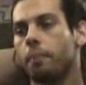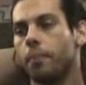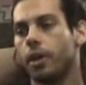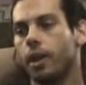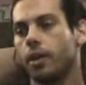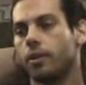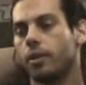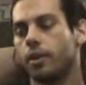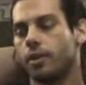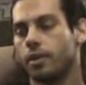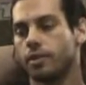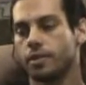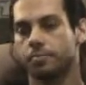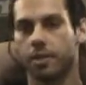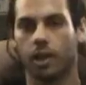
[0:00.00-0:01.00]
but
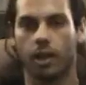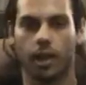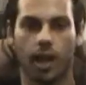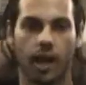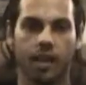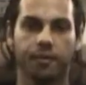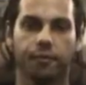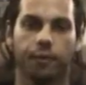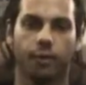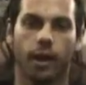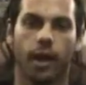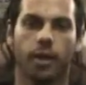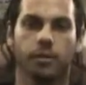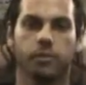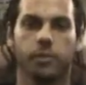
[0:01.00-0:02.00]
there's been a lot of
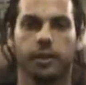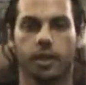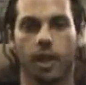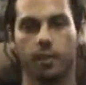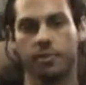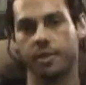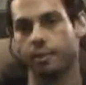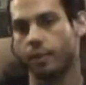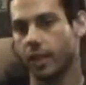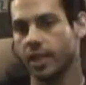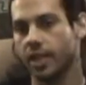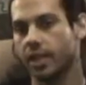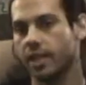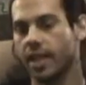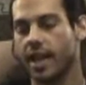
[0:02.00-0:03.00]
grounds when it comes to
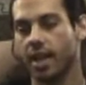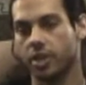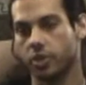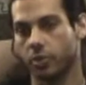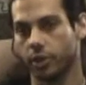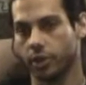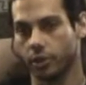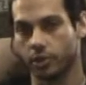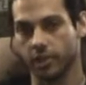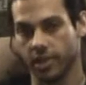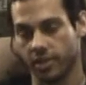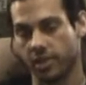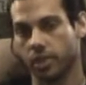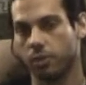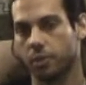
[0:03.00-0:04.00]
breaking the actual
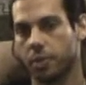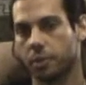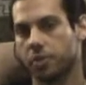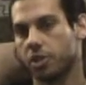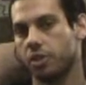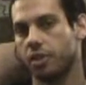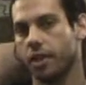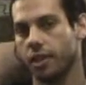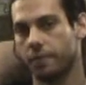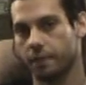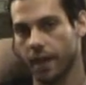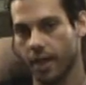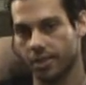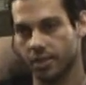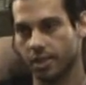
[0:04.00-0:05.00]
disk encryption
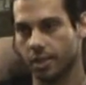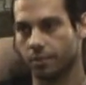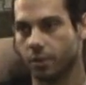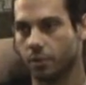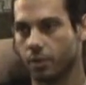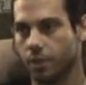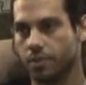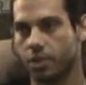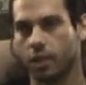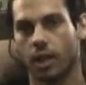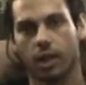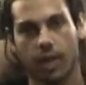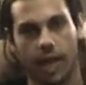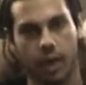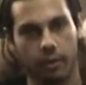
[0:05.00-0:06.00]
and file system encryption,
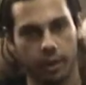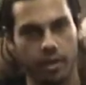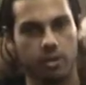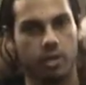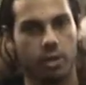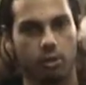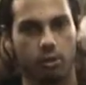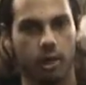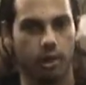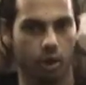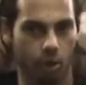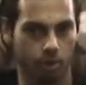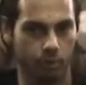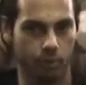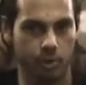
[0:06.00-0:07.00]
allowing us to create
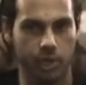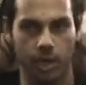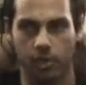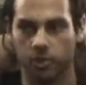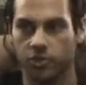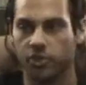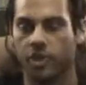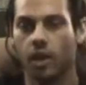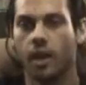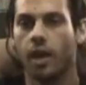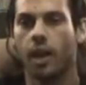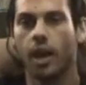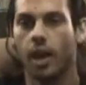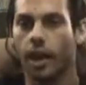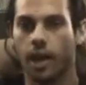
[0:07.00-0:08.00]
homebrew channels
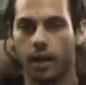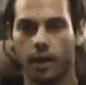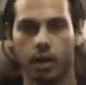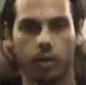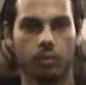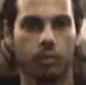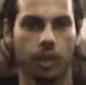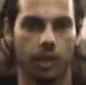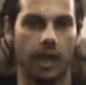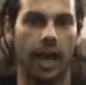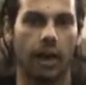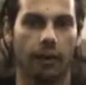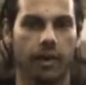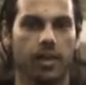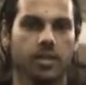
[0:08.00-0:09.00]
and
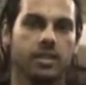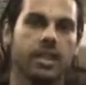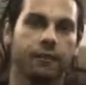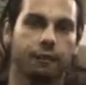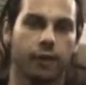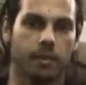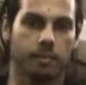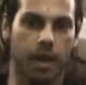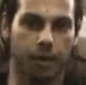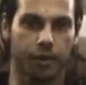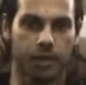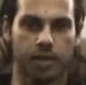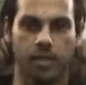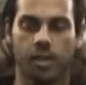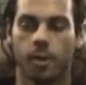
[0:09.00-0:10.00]
allowing us different
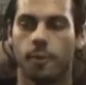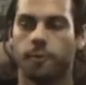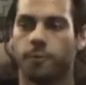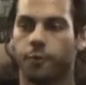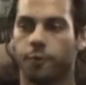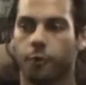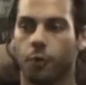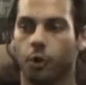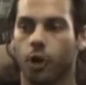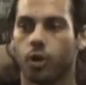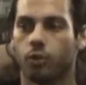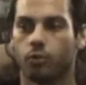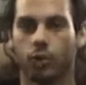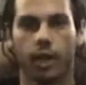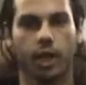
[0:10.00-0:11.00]
methods
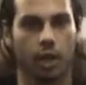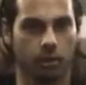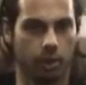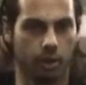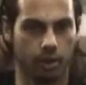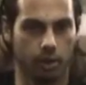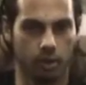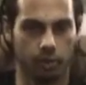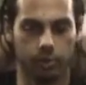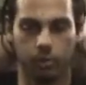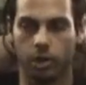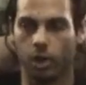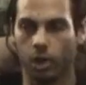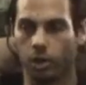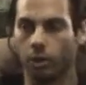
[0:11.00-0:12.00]
for running our own
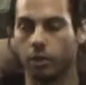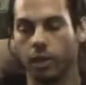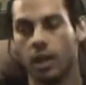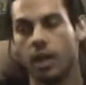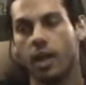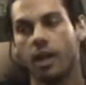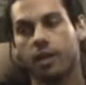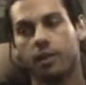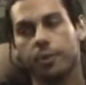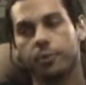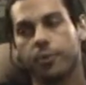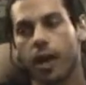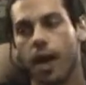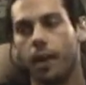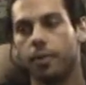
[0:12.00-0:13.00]
homebrew code. The
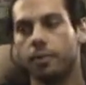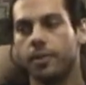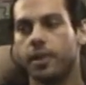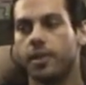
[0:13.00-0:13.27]
problem